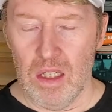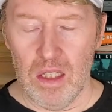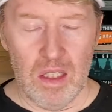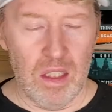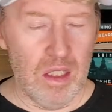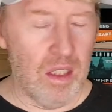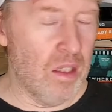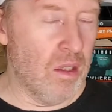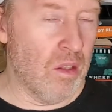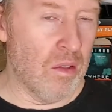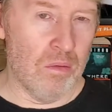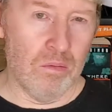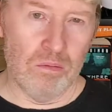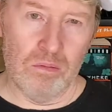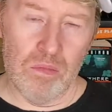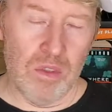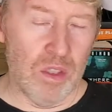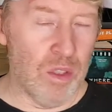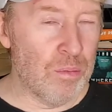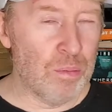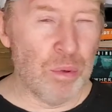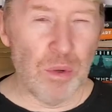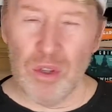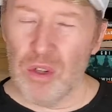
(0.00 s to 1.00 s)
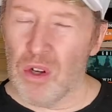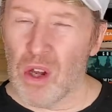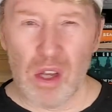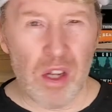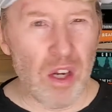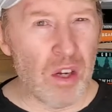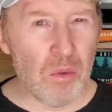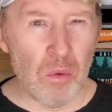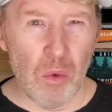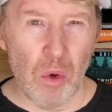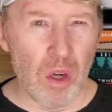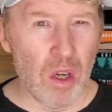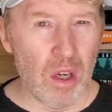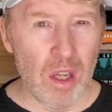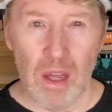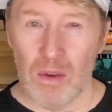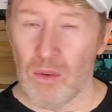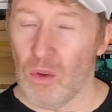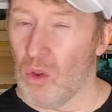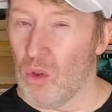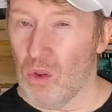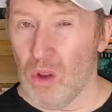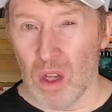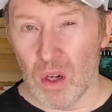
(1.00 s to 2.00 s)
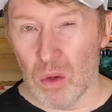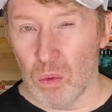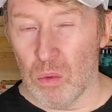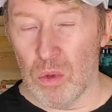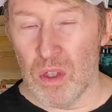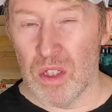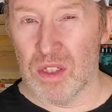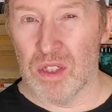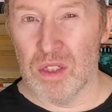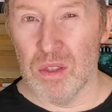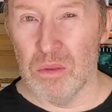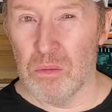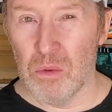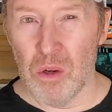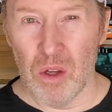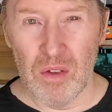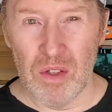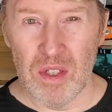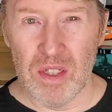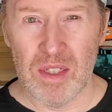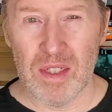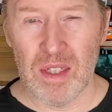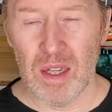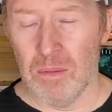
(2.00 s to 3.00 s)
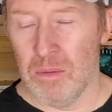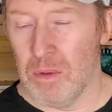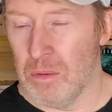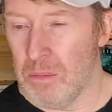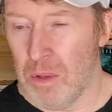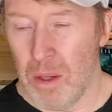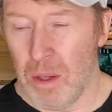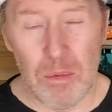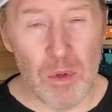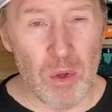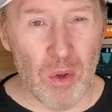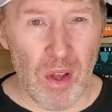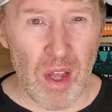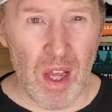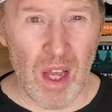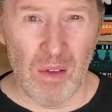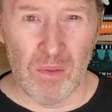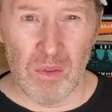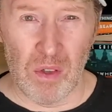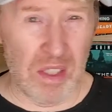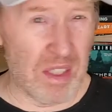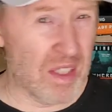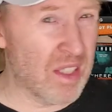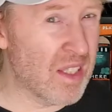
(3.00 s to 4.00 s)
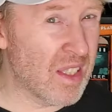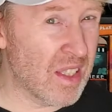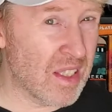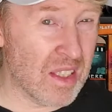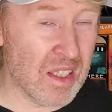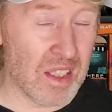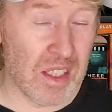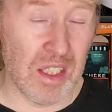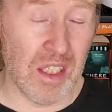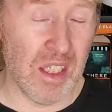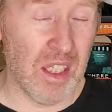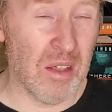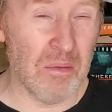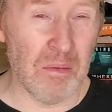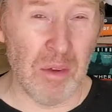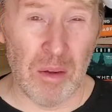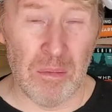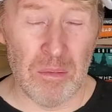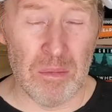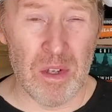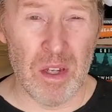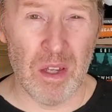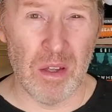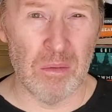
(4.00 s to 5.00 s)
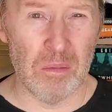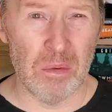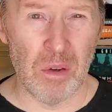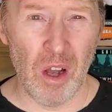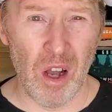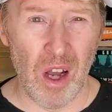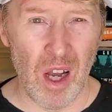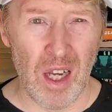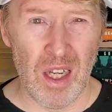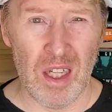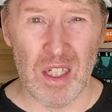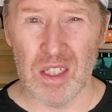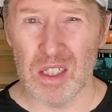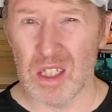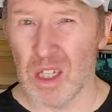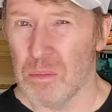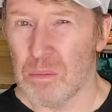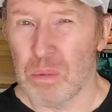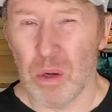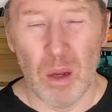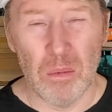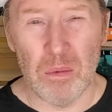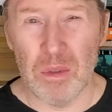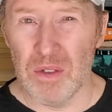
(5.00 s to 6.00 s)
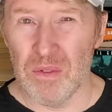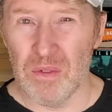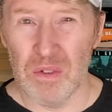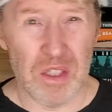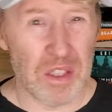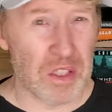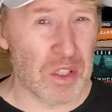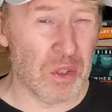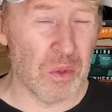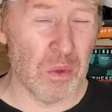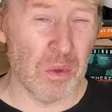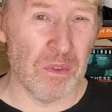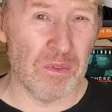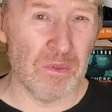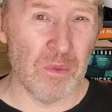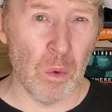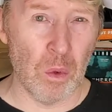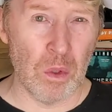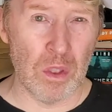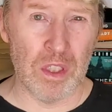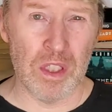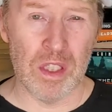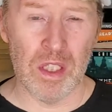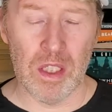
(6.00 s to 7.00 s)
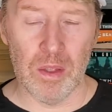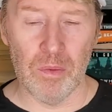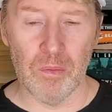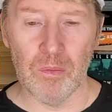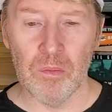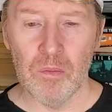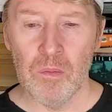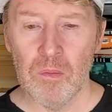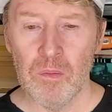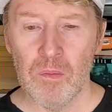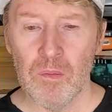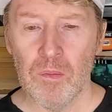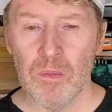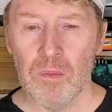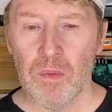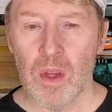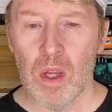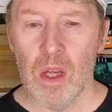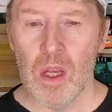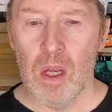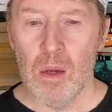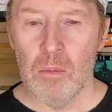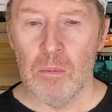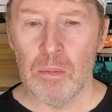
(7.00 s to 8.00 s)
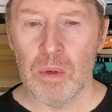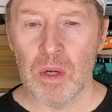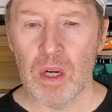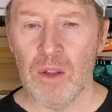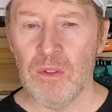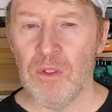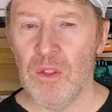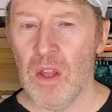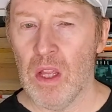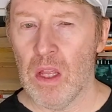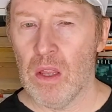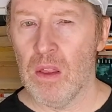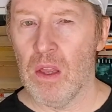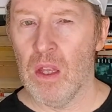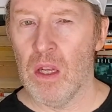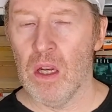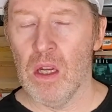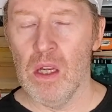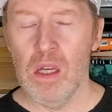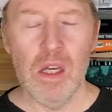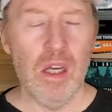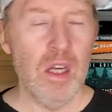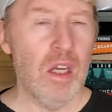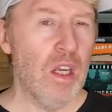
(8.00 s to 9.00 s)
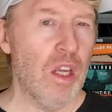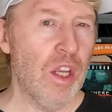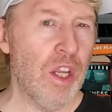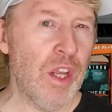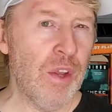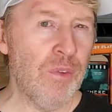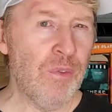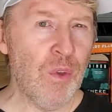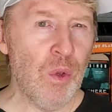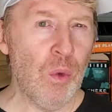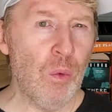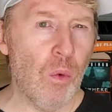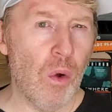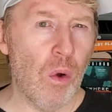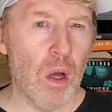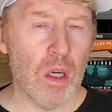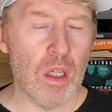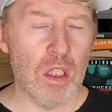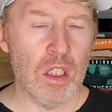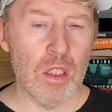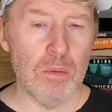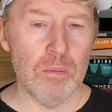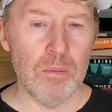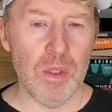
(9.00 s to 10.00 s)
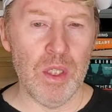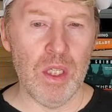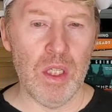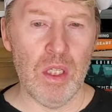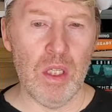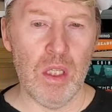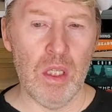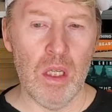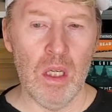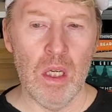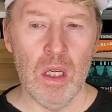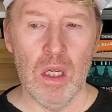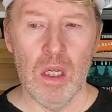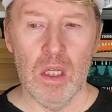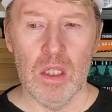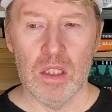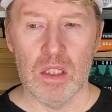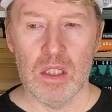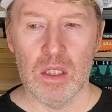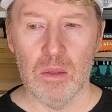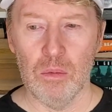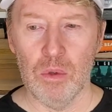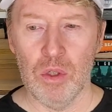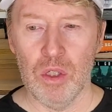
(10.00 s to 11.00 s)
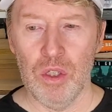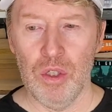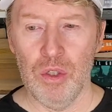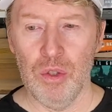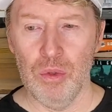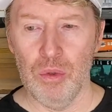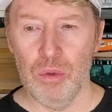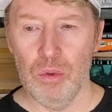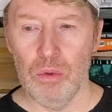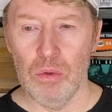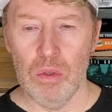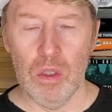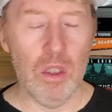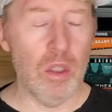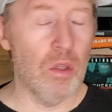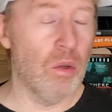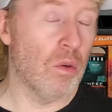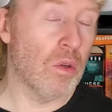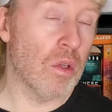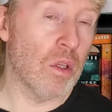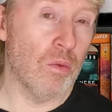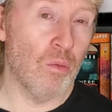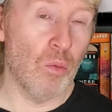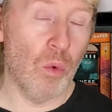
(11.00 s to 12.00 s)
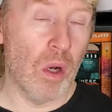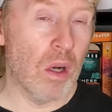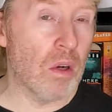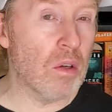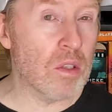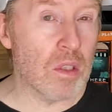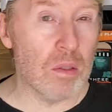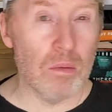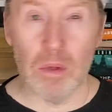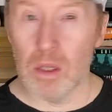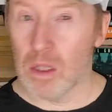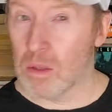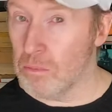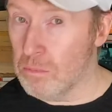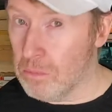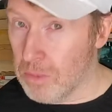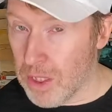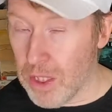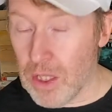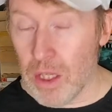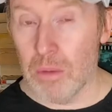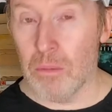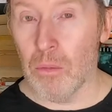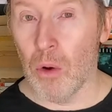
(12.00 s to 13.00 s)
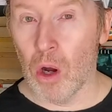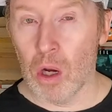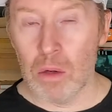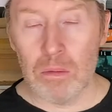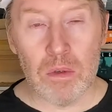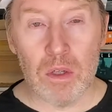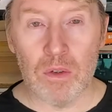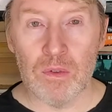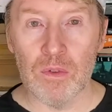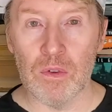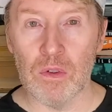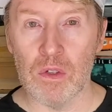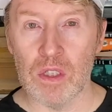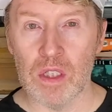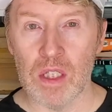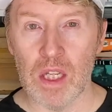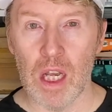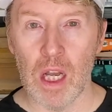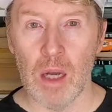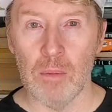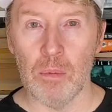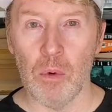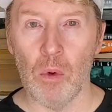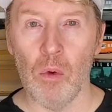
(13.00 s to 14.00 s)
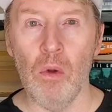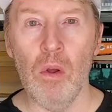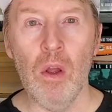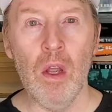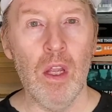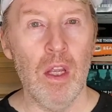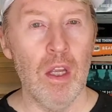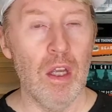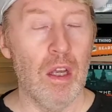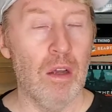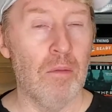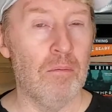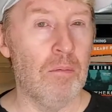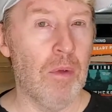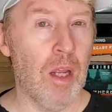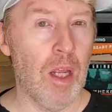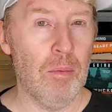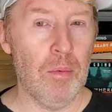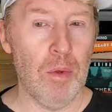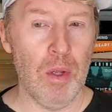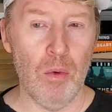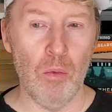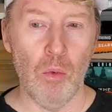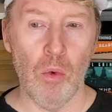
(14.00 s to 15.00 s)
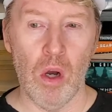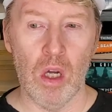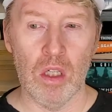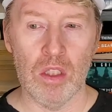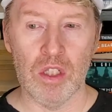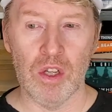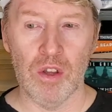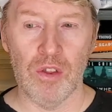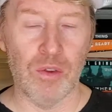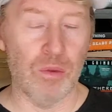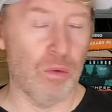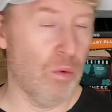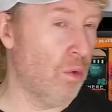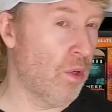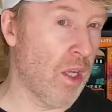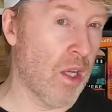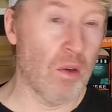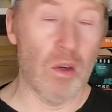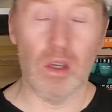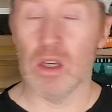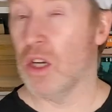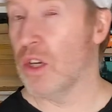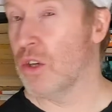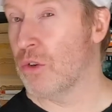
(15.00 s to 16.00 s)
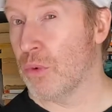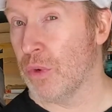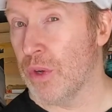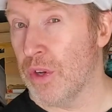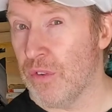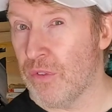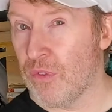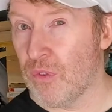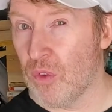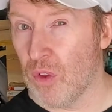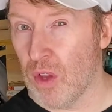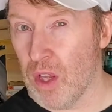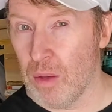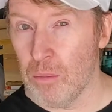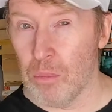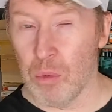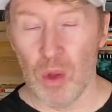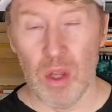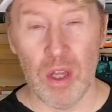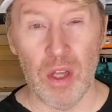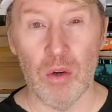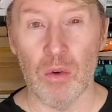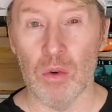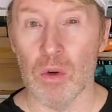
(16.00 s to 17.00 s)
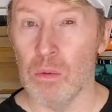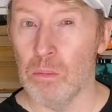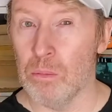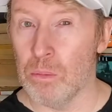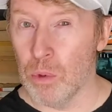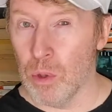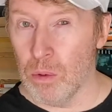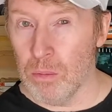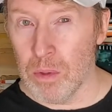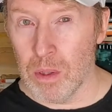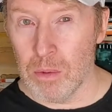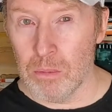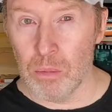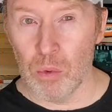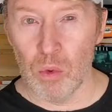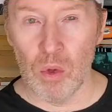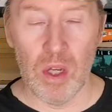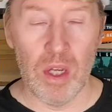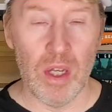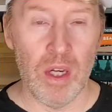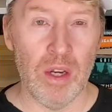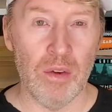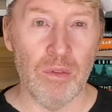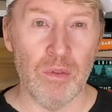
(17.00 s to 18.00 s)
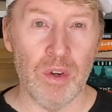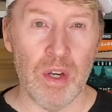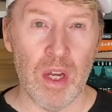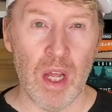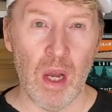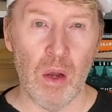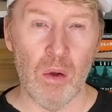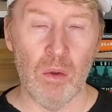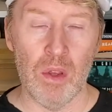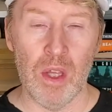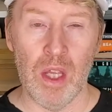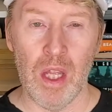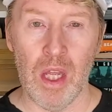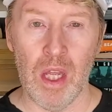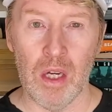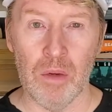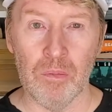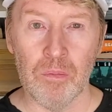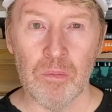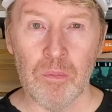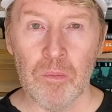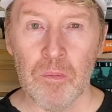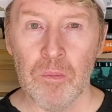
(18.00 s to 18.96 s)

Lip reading: you know, you're not going to want to have a lot of wisdom on this. I mean, maybe you'll have like 16, might be the highest. I'd probably even just go with 14. But I think that if you wanted to be someone who, you know, can wear some like medium armor, for example, and maybe wants to throw down like a green flame blade or a booming blade every now and then,